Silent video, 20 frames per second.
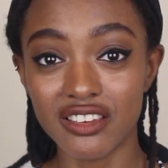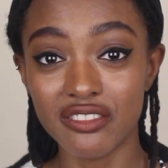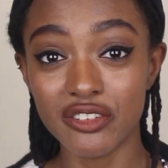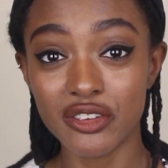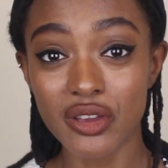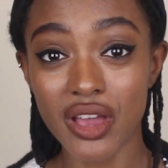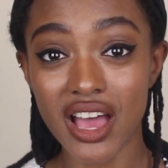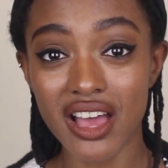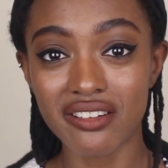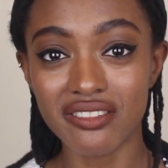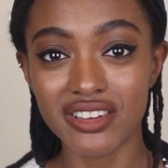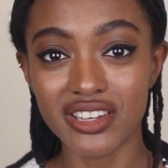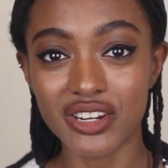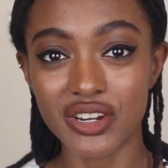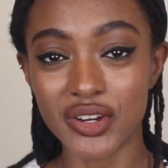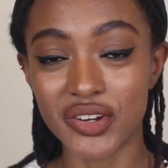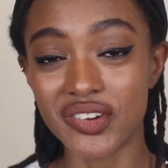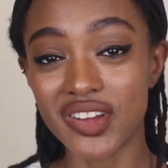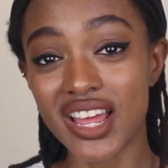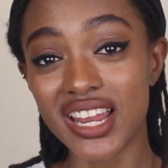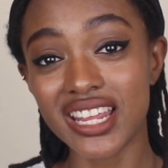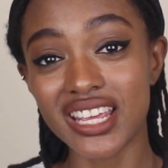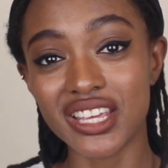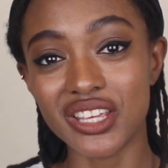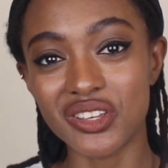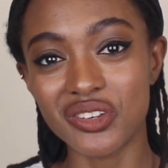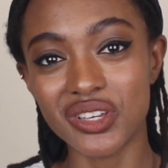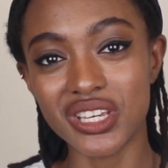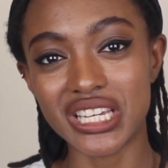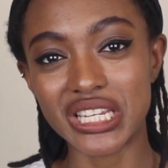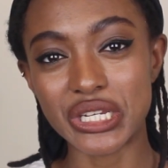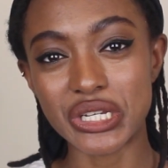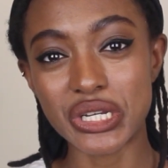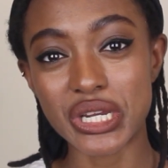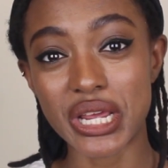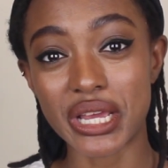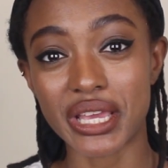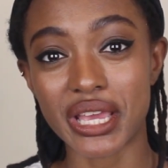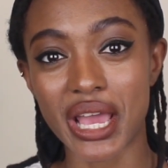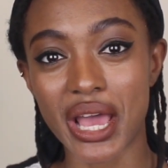If you haven't already, you can
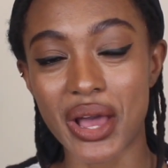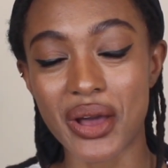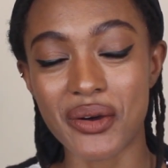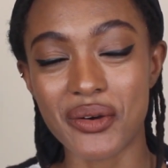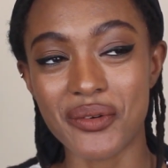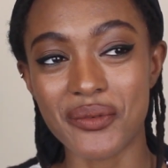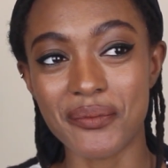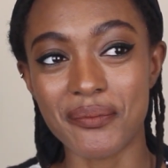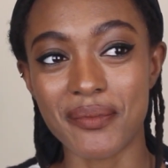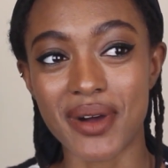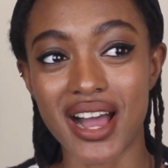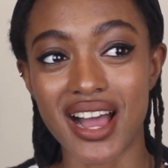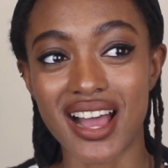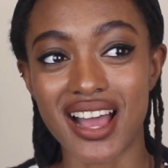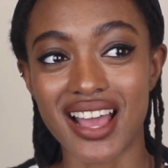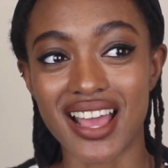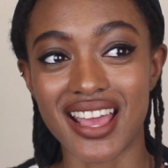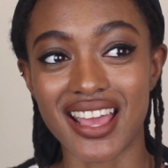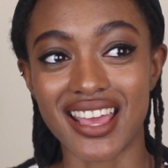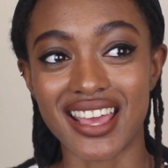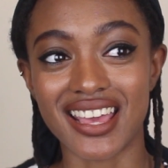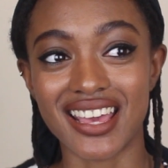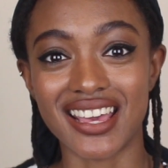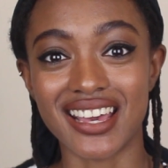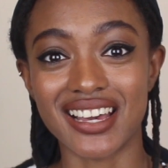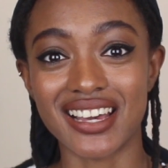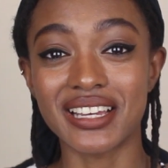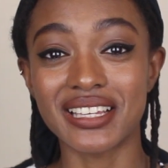check out my